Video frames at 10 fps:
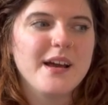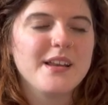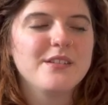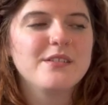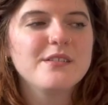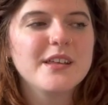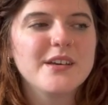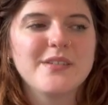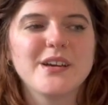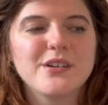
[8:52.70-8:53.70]
knew that
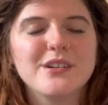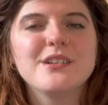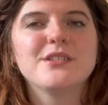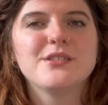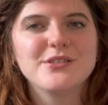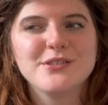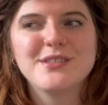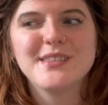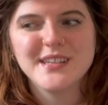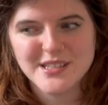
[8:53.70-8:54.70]
if I couldn't do
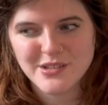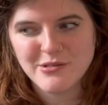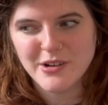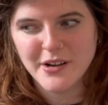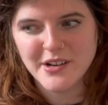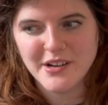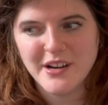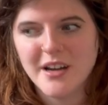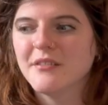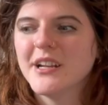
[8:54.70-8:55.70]
this corner,
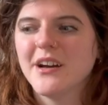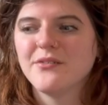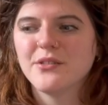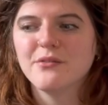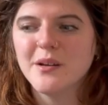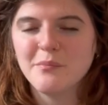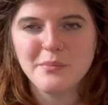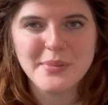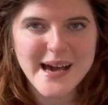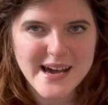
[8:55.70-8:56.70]
I would have to
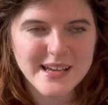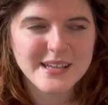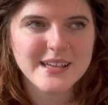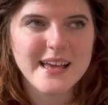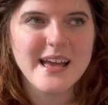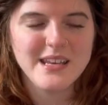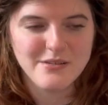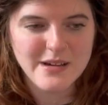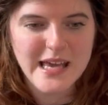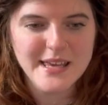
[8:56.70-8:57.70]
rip back
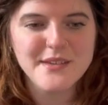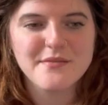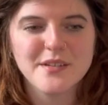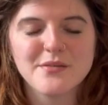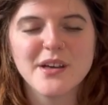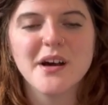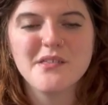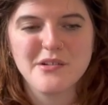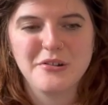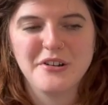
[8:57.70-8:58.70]
anyway, even if the
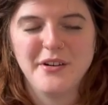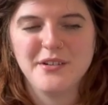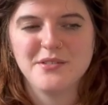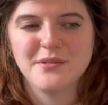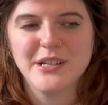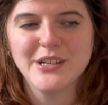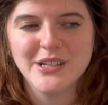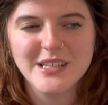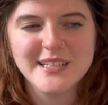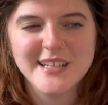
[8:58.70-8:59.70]
other corners were
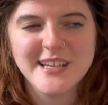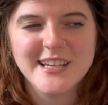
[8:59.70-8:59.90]
good.